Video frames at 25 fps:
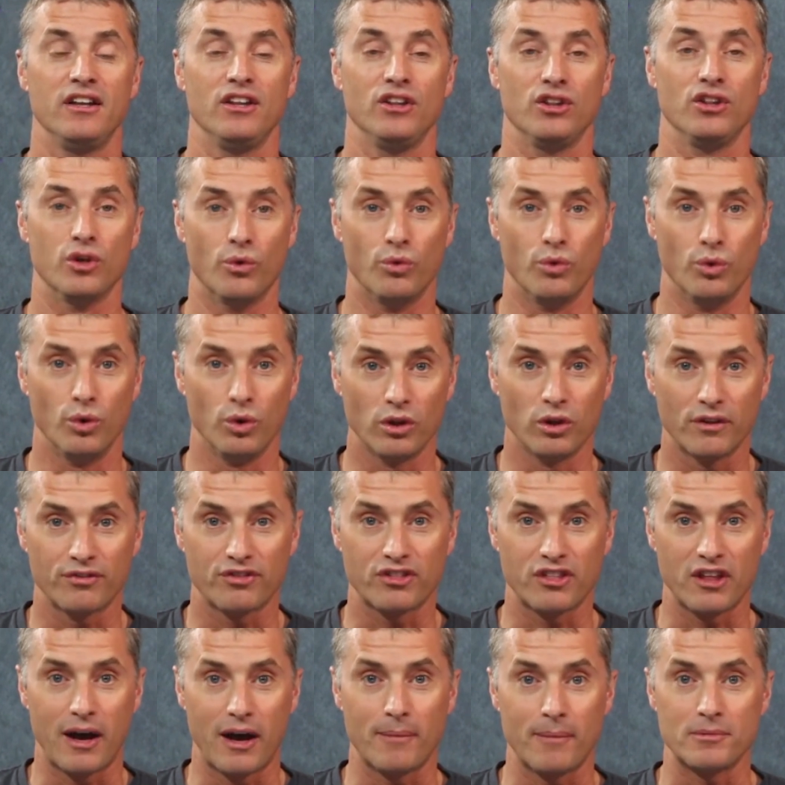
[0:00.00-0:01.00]
the rule of
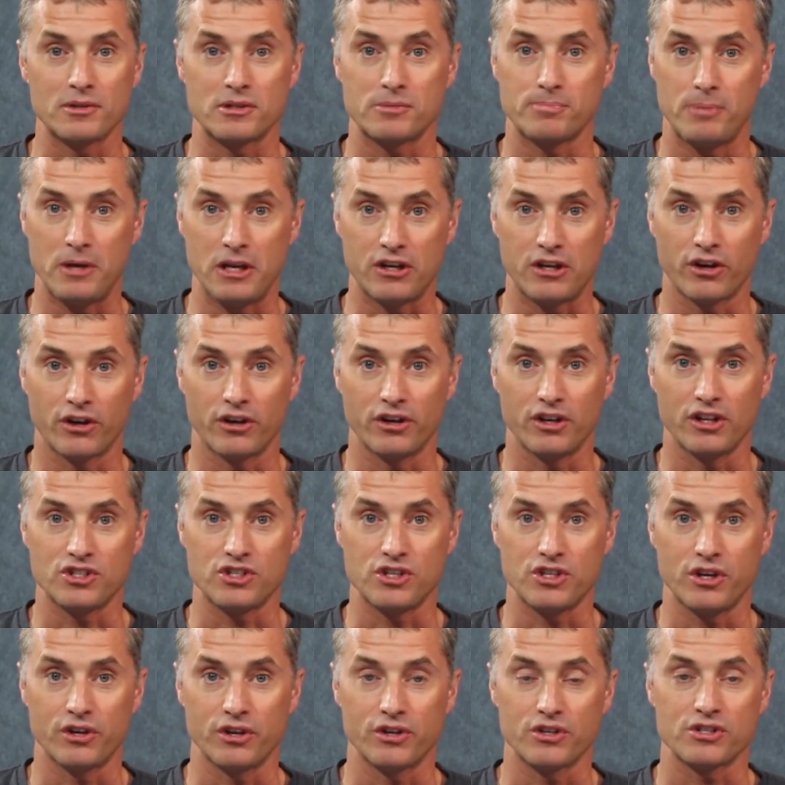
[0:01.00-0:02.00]
thumb is peak earnings
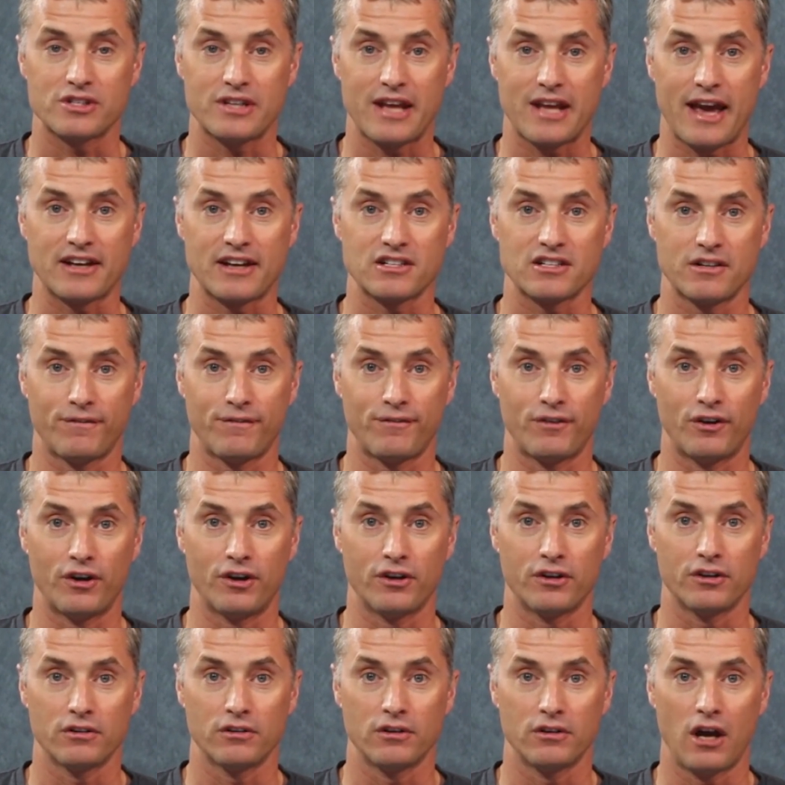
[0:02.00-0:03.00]
years, tax
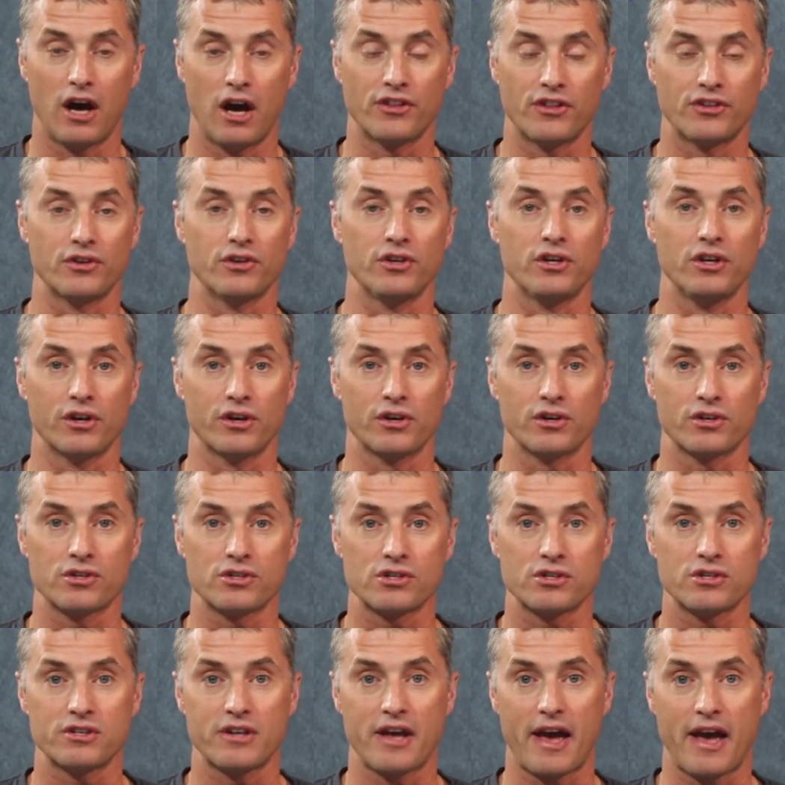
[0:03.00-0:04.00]
deferred, other
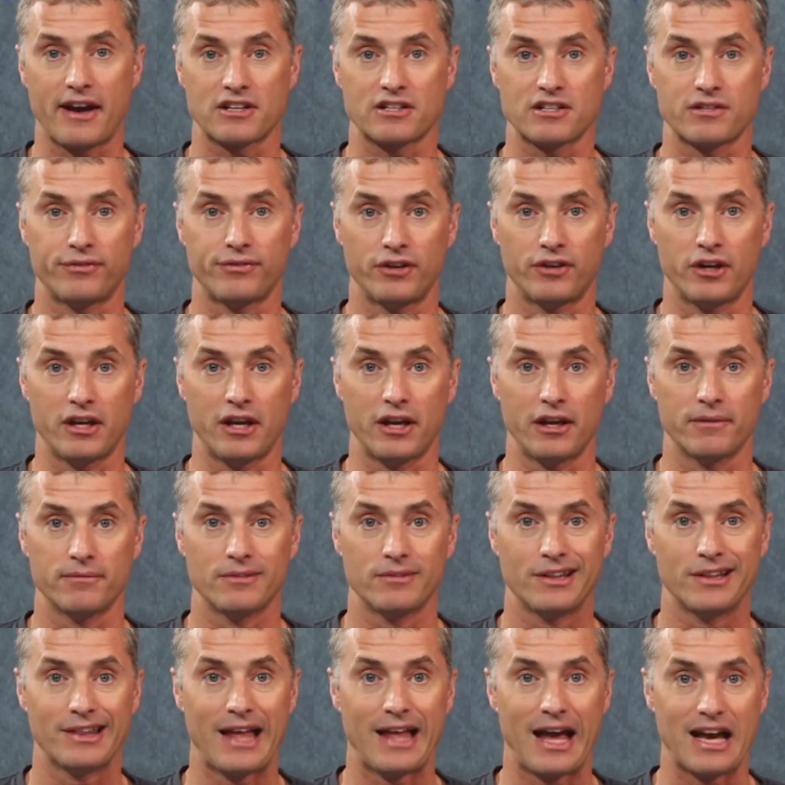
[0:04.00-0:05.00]
years, tax free.
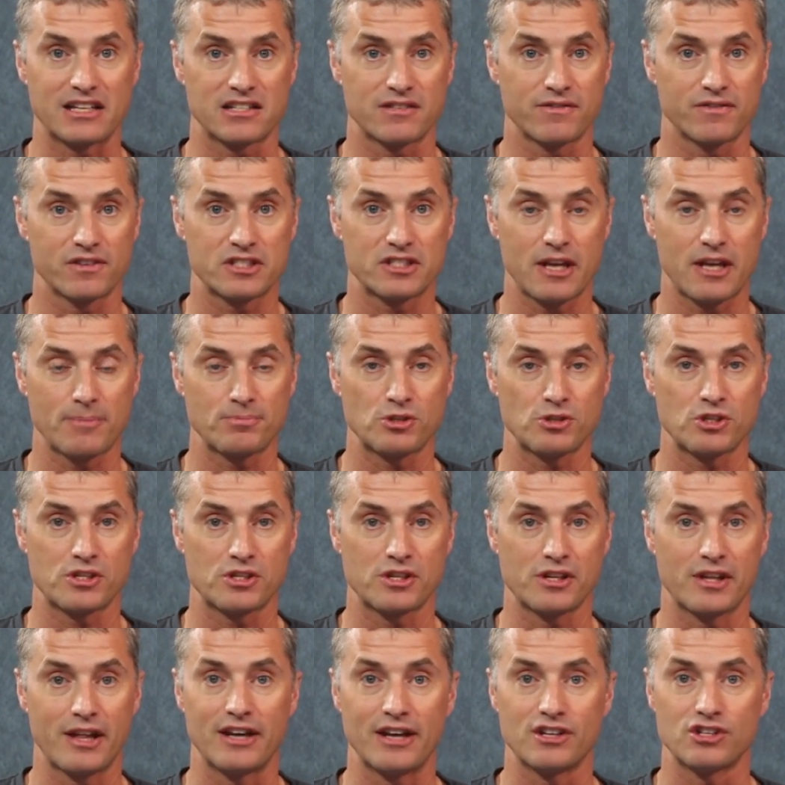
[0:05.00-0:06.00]
Lots of exceptions
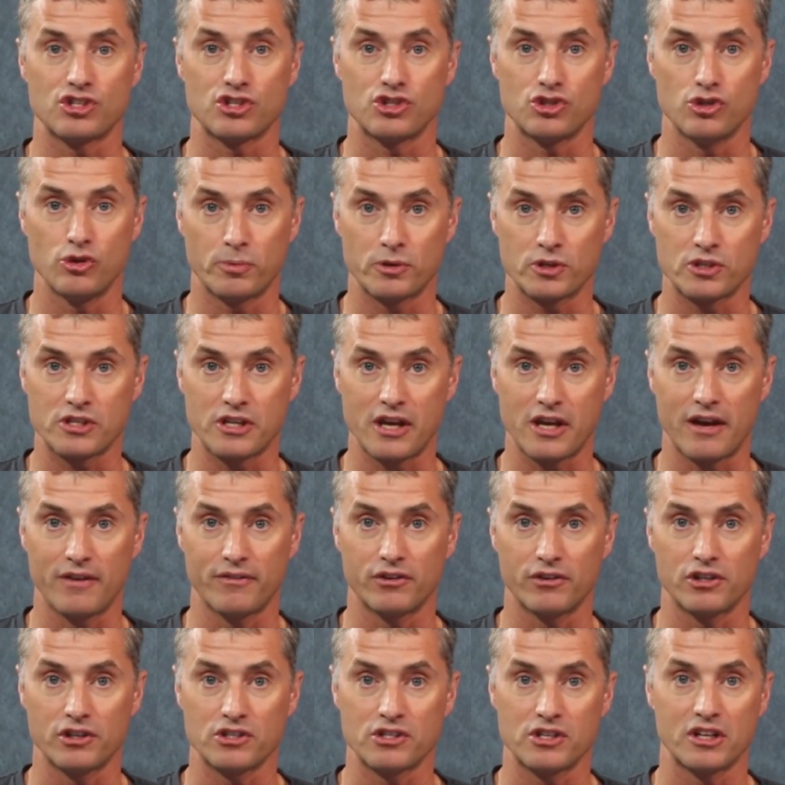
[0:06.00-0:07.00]
to that. Super
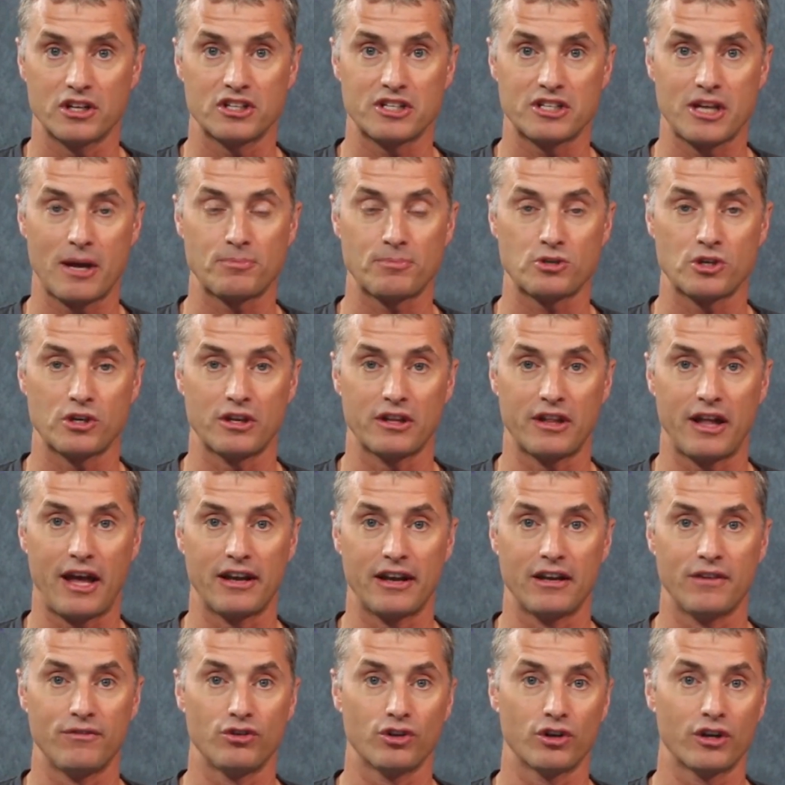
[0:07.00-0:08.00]
Saver is an exception to that.
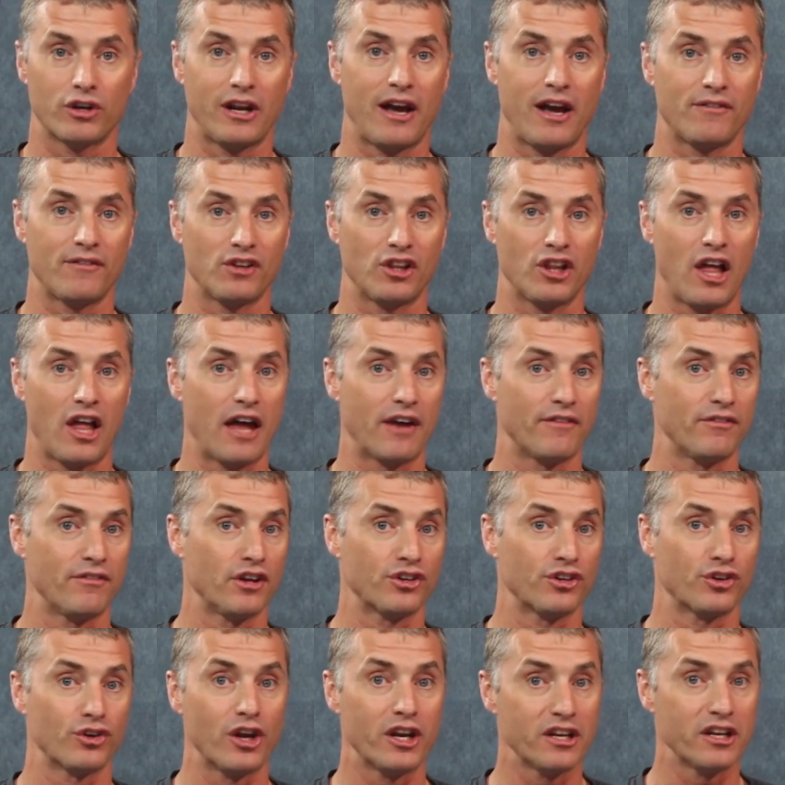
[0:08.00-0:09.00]
If you're going to have a lot of
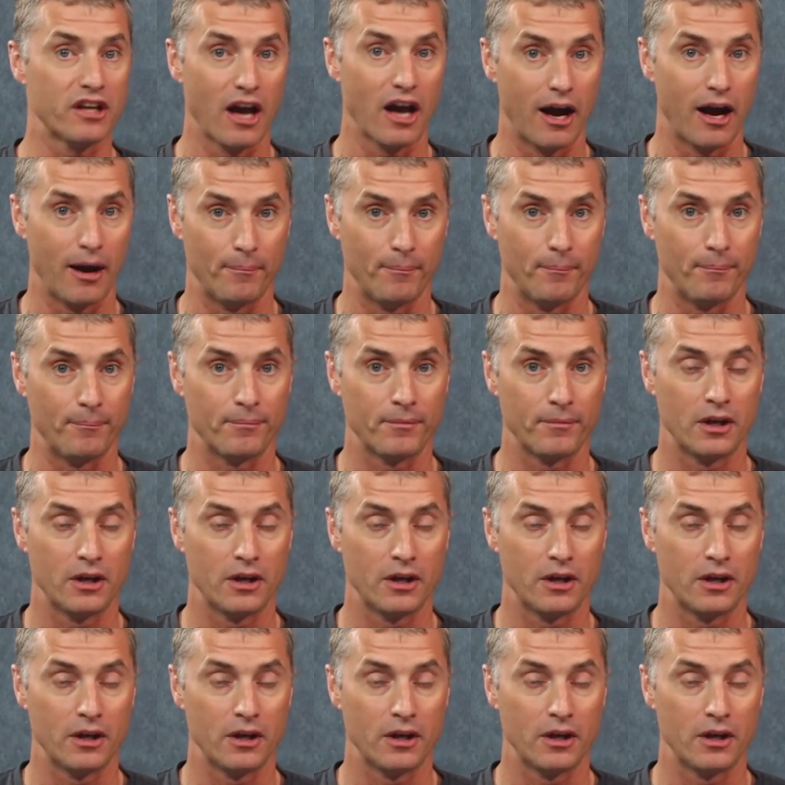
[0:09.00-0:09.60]
other income